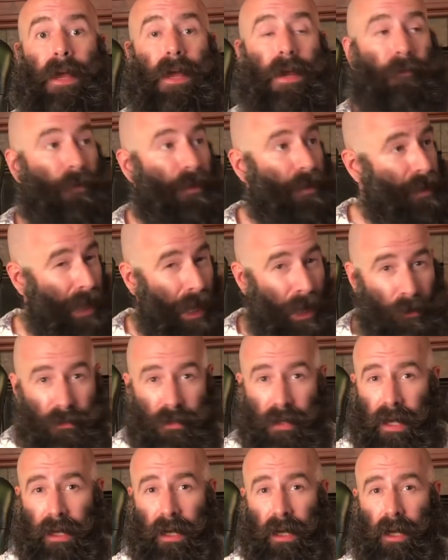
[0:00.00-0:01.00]
And if it
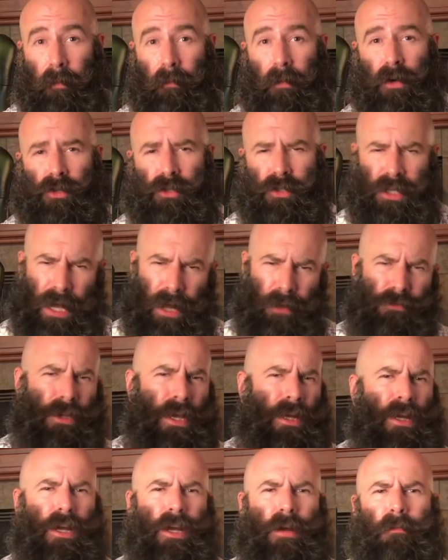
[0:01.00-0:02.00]
sounds like a
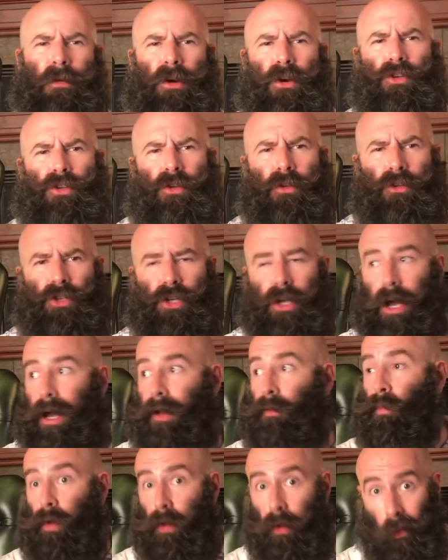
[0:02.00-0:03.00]
commercial,
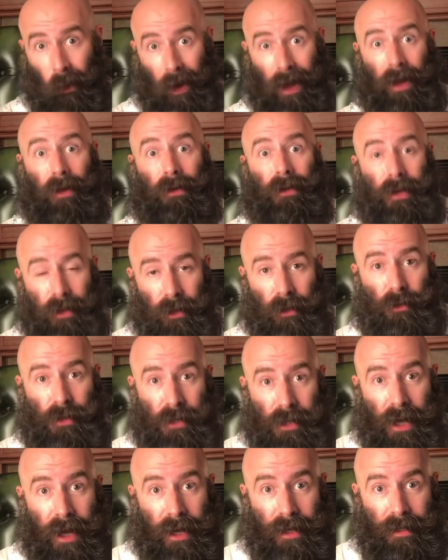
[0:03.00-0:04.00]
John. Well
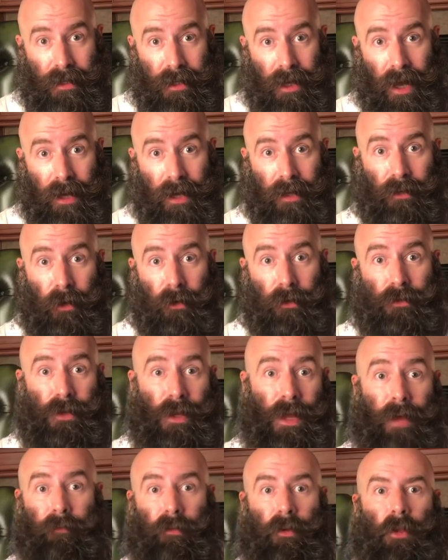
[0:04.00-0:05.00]
deduced, Einstein. I told
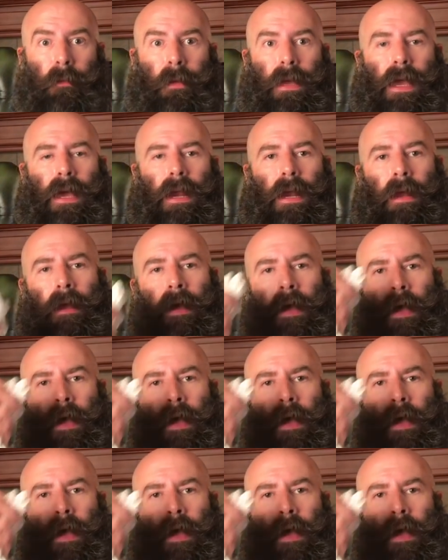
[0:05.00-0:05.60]
you that from the beginning.